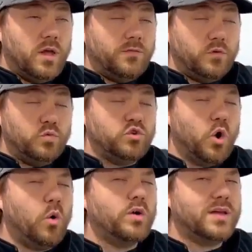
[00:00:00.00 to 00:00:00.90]
If you
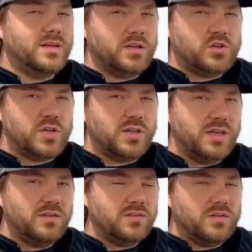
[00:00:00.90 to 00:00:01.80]
don't condition
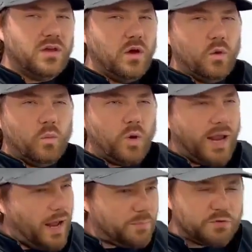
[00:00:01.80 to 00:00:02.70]
these,
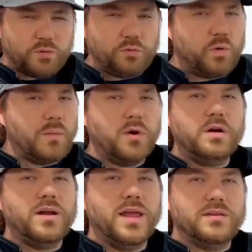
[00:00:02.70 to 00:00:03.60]
what happens with
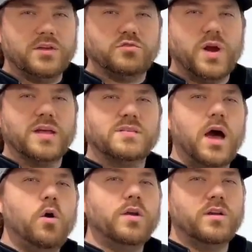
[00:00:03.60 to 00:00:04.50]
rubber is it dries
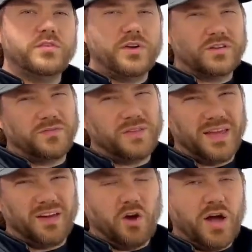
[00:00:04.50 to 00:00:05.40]
out, it'll start to
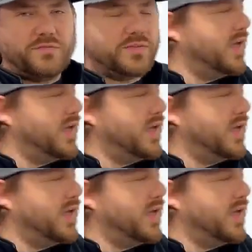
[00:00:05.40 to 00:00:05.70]
flake off,